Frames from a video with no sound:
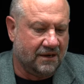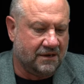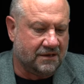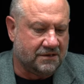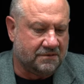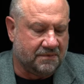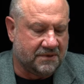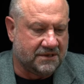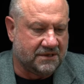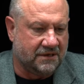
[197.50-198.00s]

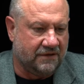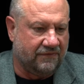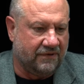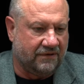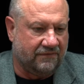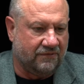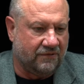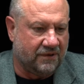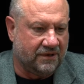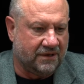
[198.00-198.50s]

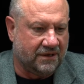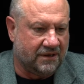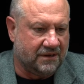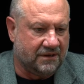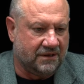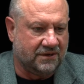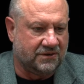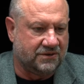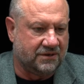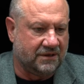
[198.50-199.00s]
specific for the
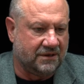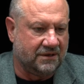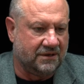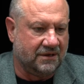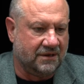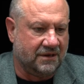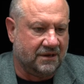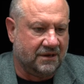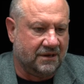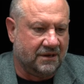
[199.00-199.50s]
condition
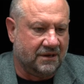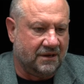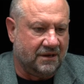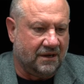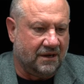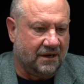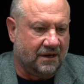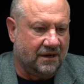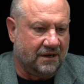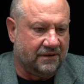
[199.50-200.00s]

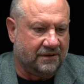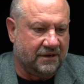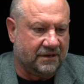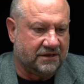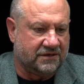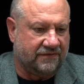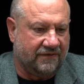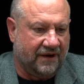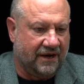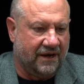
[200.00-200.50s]
that
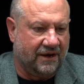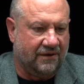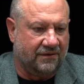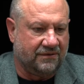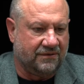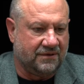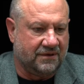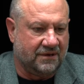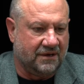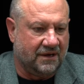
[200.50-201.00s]
is
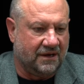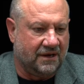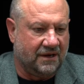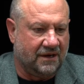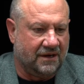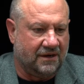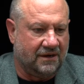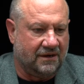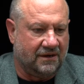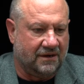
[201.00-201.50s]
found
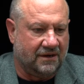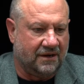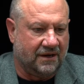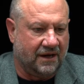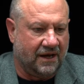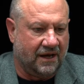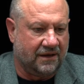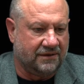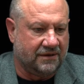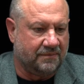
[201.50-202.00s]

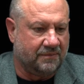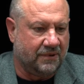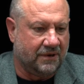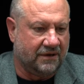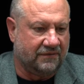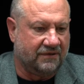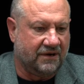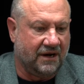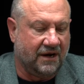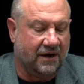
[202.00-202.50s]
at the point
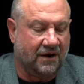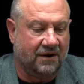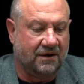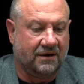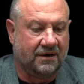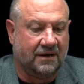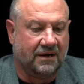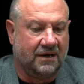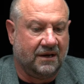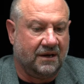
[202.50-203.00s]
of care,
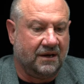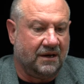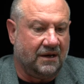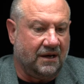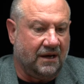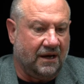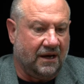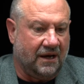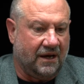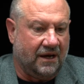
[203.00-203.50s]

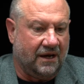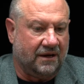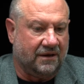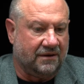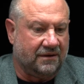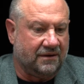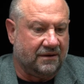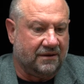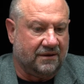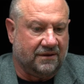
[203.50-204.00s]

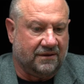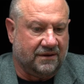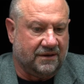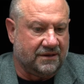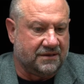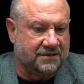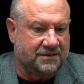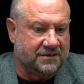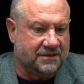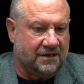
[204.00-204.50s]
and
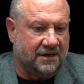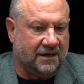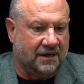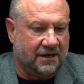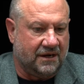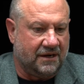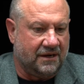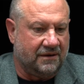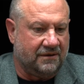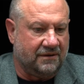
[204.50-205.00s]
this
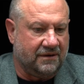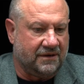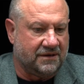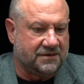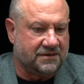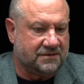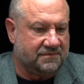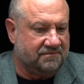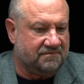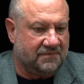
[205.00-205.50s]

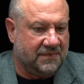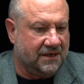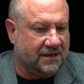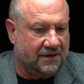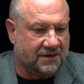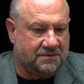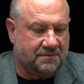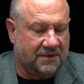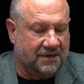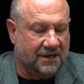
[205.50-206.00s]
is, you know,
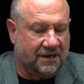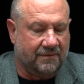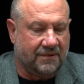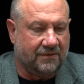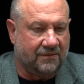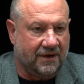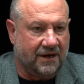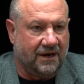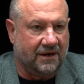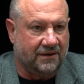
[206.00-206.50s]
it's becoming
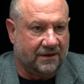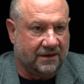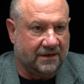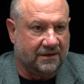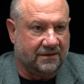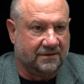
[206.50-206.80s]
reality.